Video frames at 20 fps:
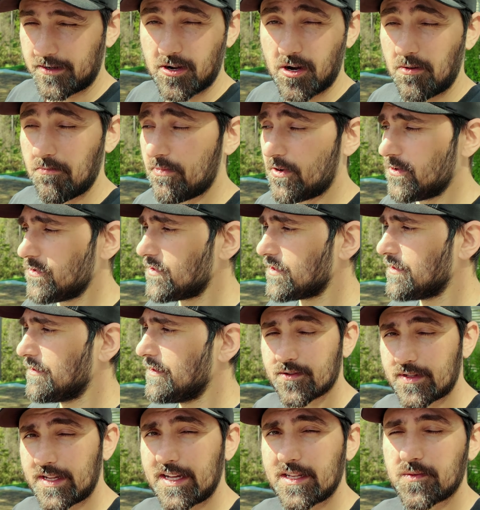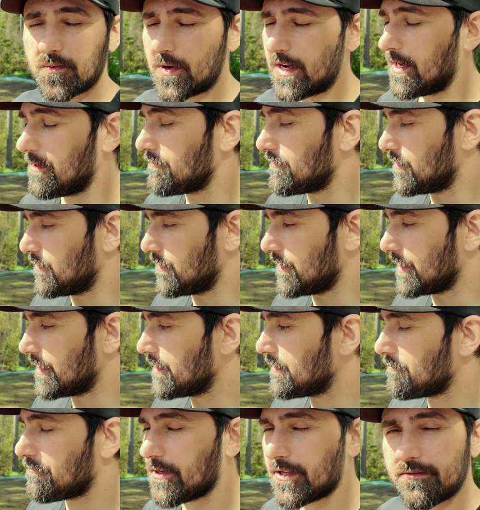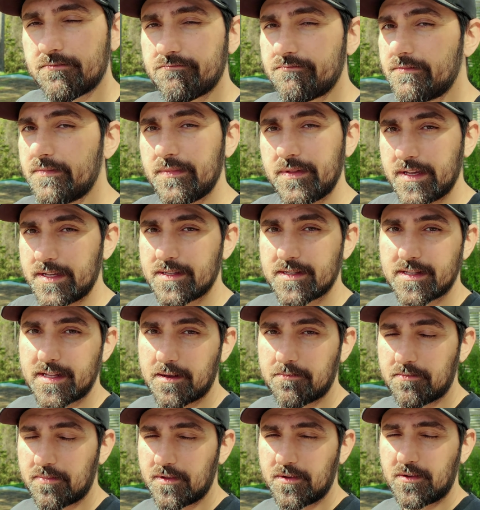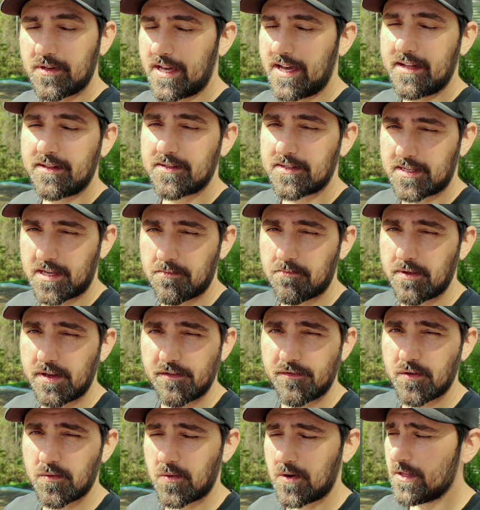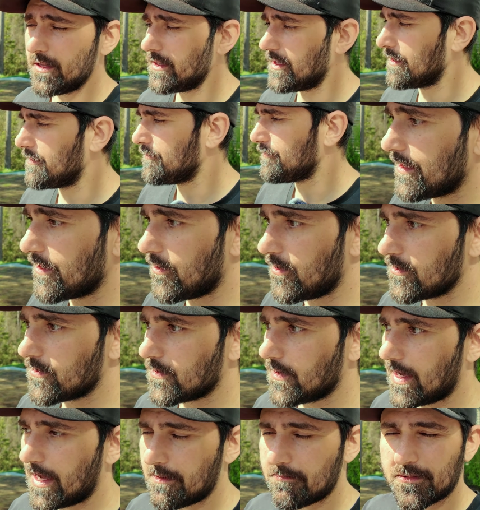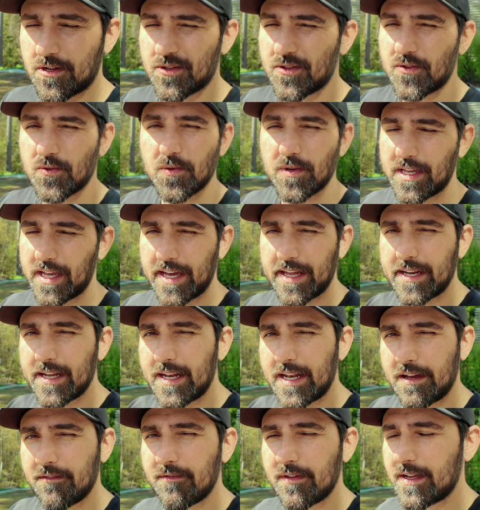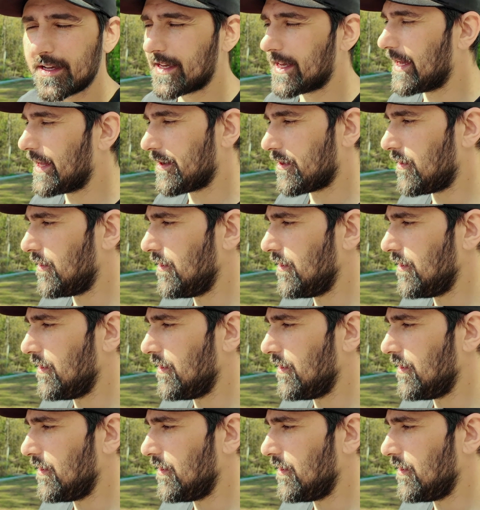compost. So that's why I'm doing it, but this step you can skip it if you want. And also I'm not doing any leveling at